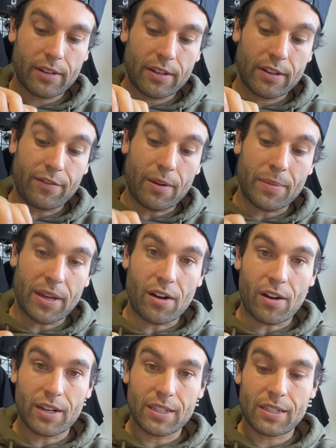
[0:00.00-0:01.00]
If I'm being
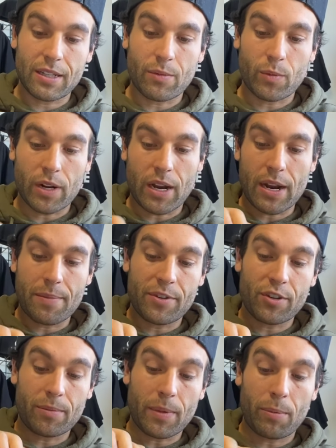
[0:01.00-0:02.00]
honest, when I
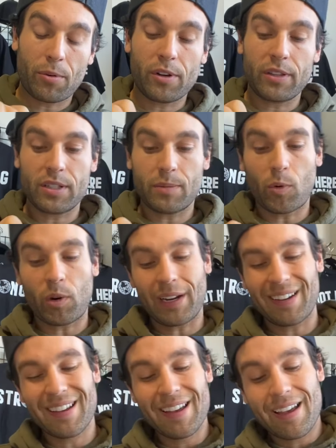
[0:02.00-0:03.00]
took my pre this
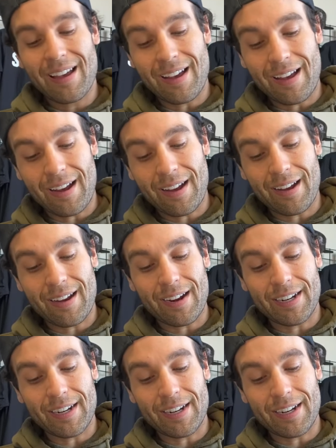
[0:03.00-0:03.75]
morning, I